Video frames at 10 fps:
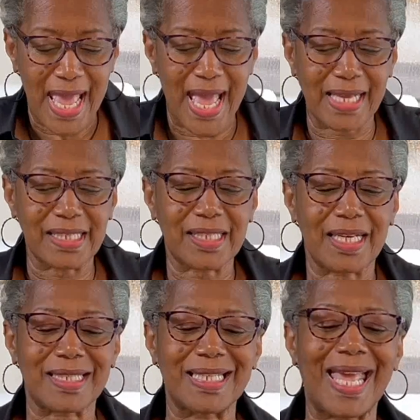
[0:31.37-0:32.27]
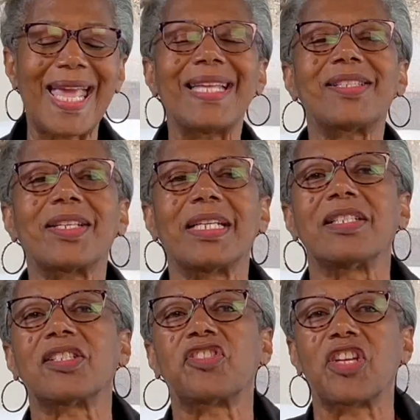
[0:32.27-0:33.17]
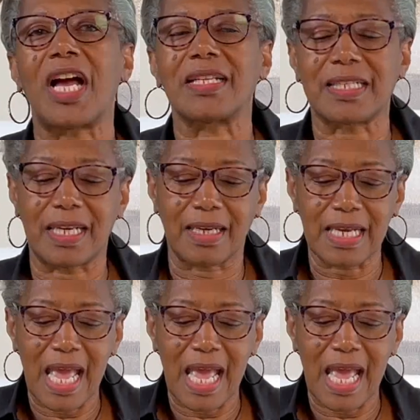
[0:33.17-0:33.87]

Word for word: And it says, And instantly, this is John saying,